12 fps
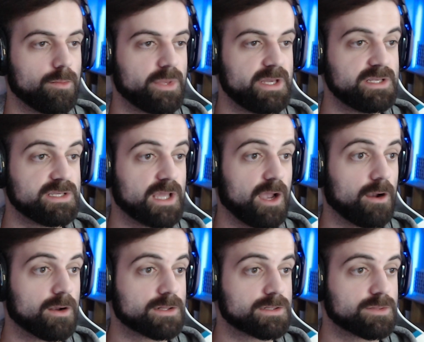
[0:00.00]
Peas and
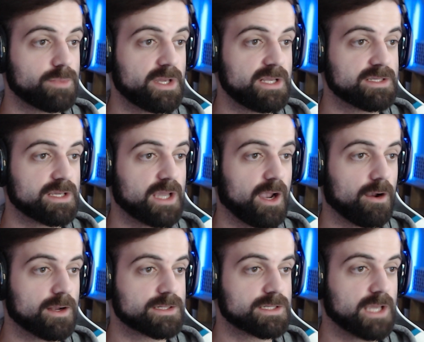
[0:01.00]
carrots,
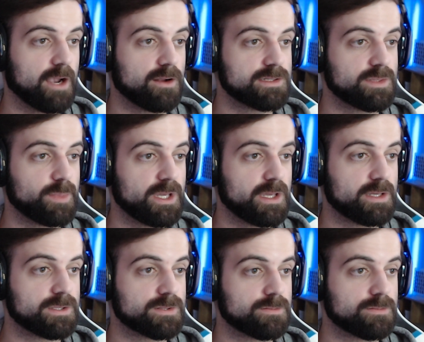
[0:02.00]
carrots and peas. Is